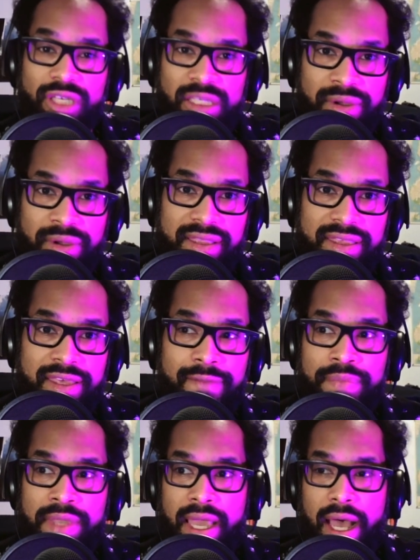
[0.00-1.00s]
experience it
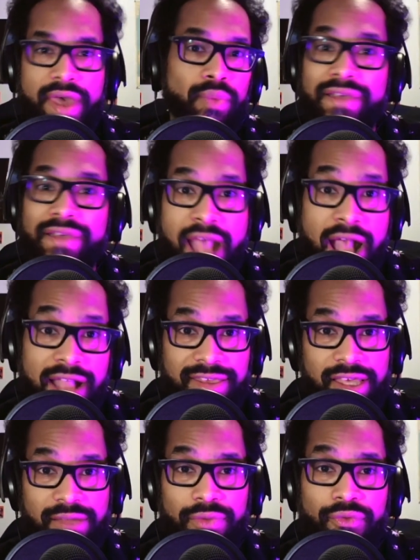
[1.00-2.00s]
that we have not
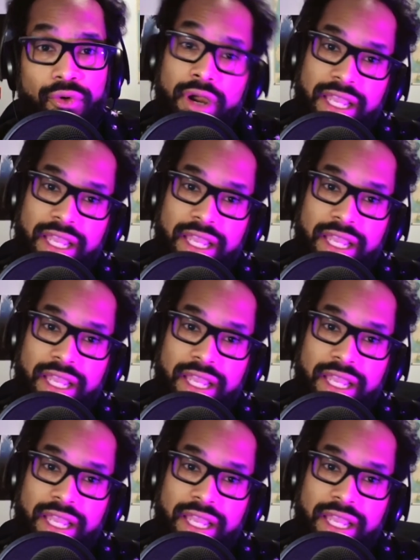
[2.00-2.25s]
seen before.